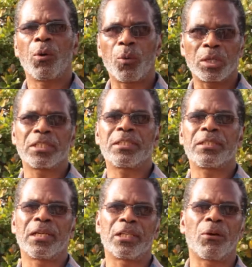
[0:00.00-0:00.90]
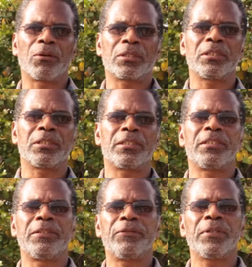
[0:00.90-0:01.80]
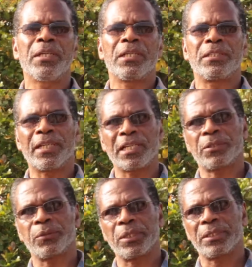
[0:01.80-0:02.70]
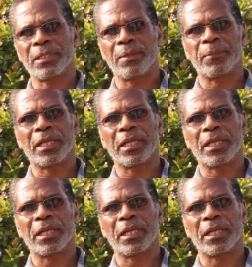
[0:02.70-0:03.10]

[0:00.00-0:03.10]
was an alternative that